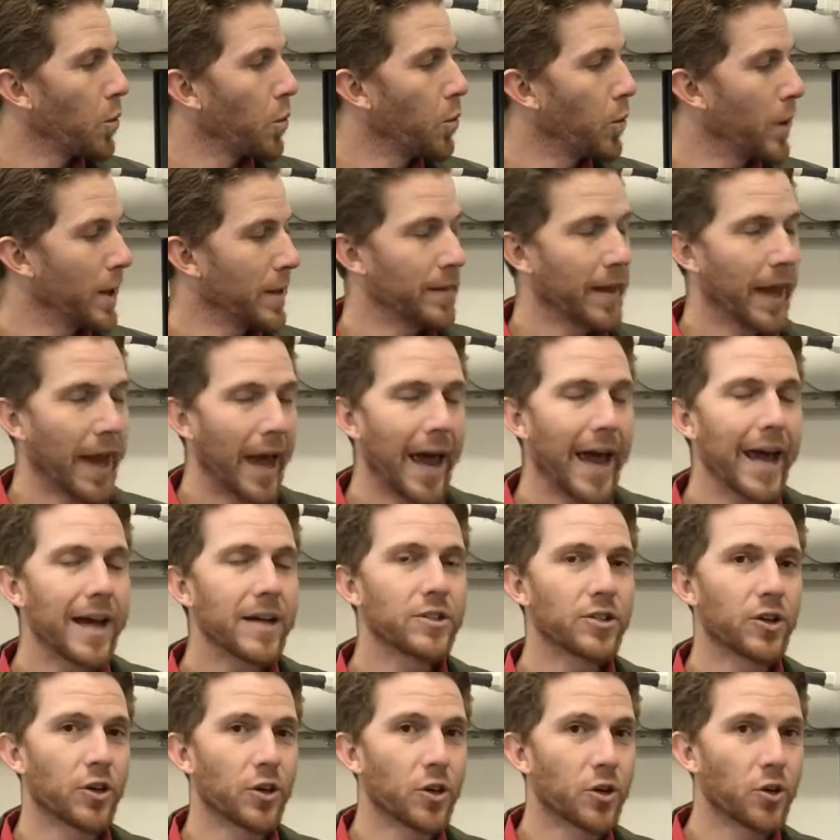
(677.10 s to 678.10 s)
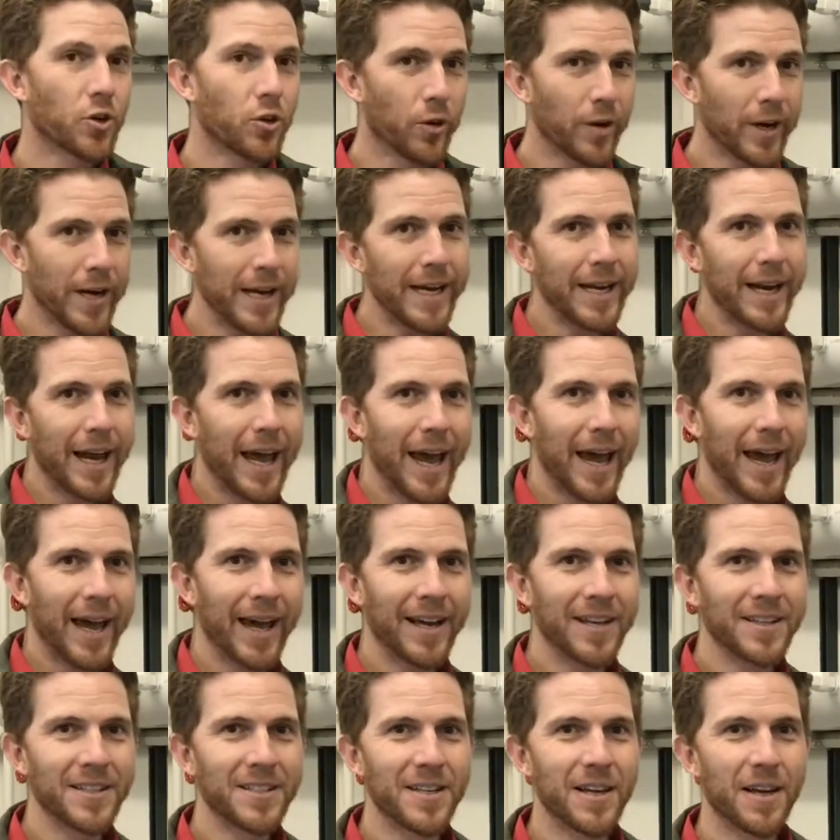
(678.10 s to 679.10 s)
When the eggs are green
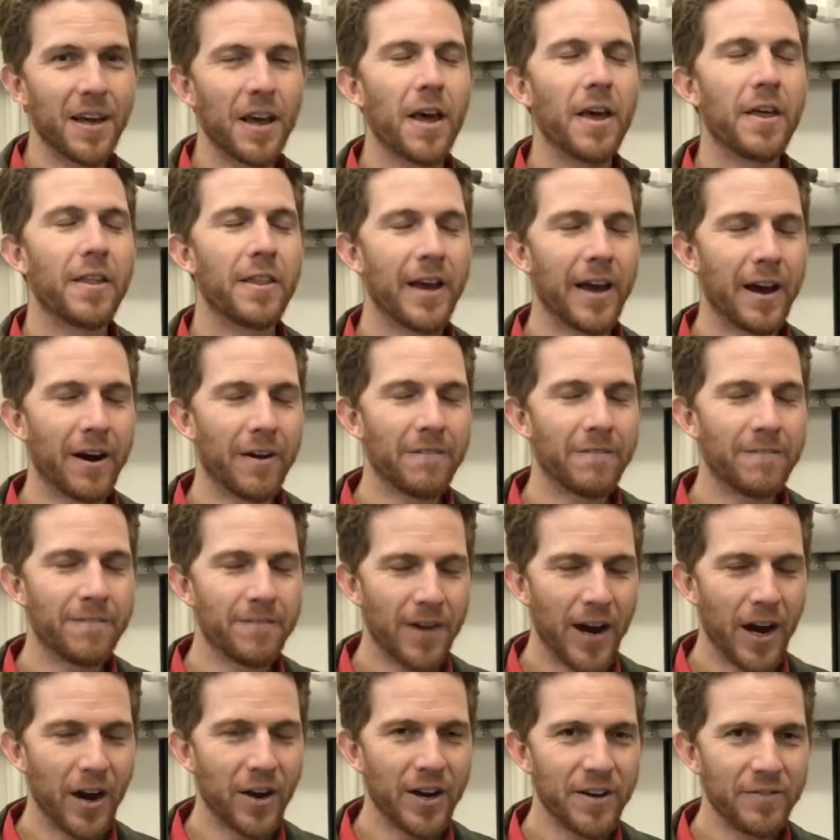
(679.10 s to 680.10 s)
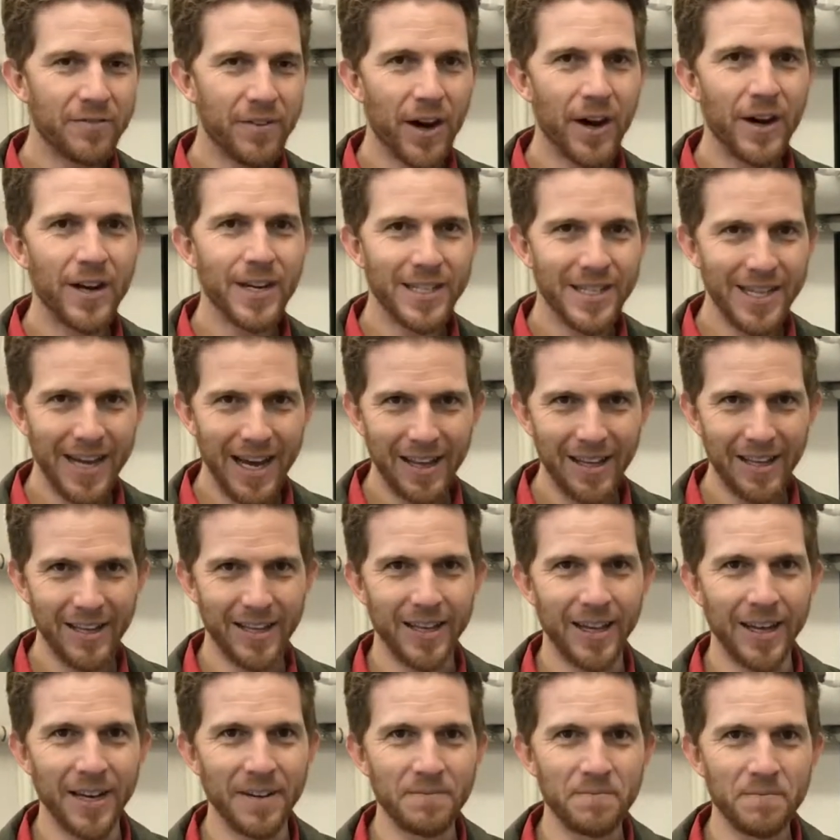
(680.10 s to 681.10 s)
eggs, they are very, very
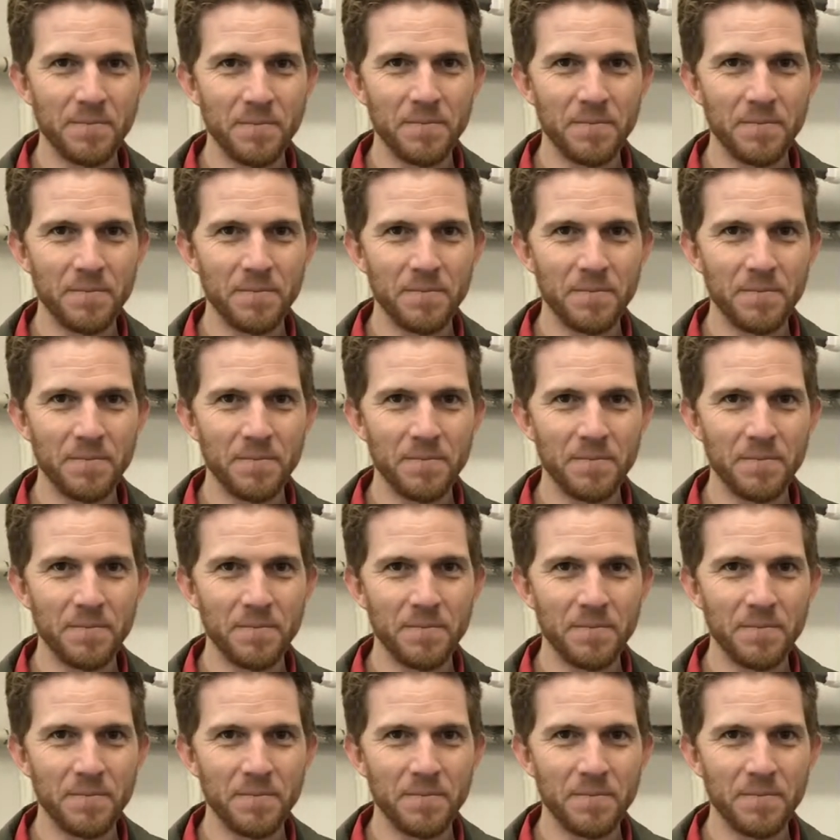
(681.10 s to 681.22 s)
delicate.